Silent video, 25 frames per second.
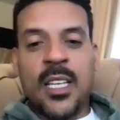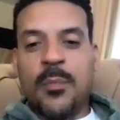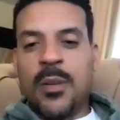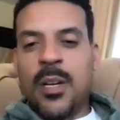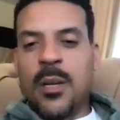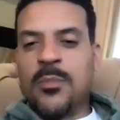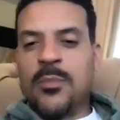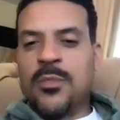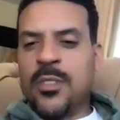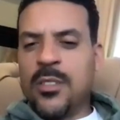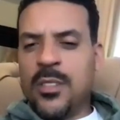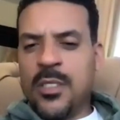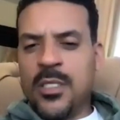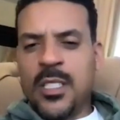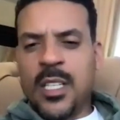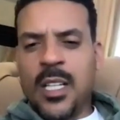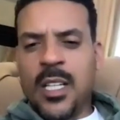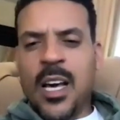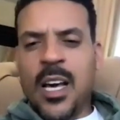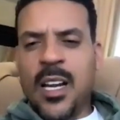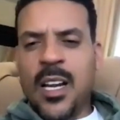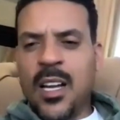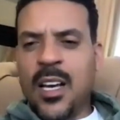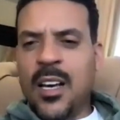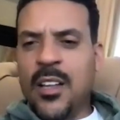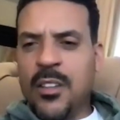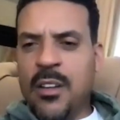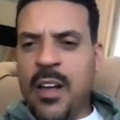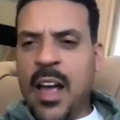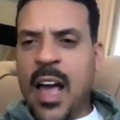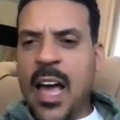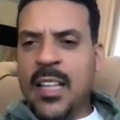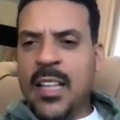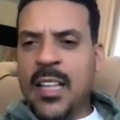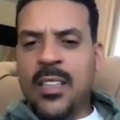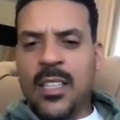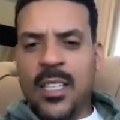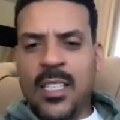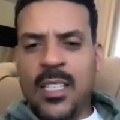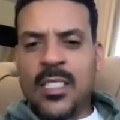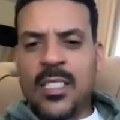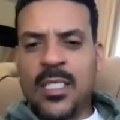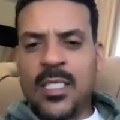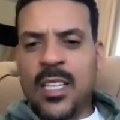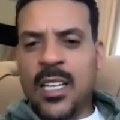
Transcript: but I'm sure there's a lot of other athletes